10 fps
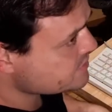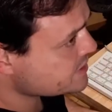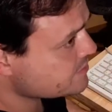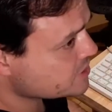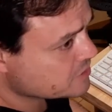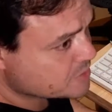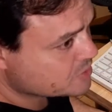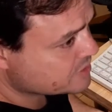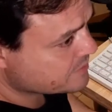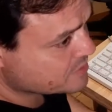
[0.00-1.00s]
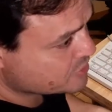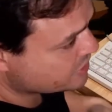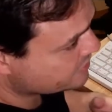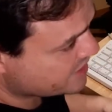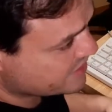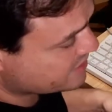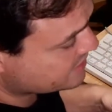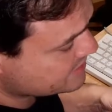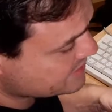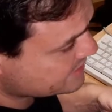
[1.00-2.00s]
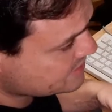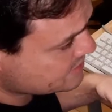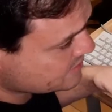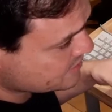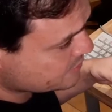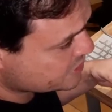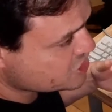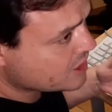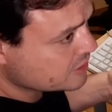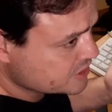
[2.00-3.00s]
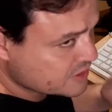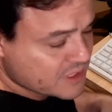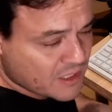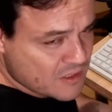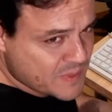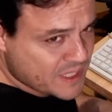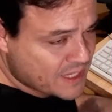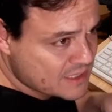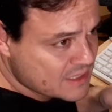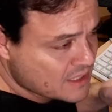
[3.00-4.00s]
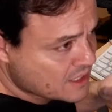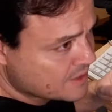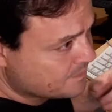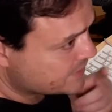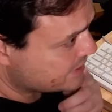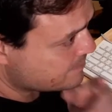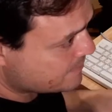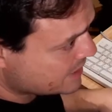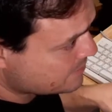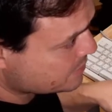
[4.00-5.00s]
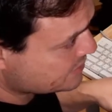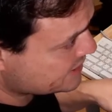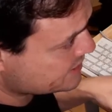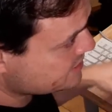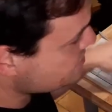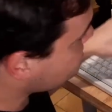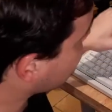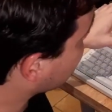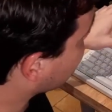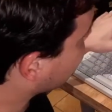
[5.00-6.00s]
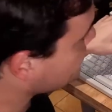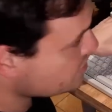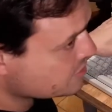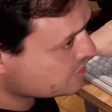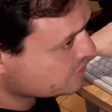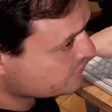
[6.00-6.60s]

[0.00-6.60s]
with the motherboard, memory, or anything like that, which also tells me that it might be related to the video card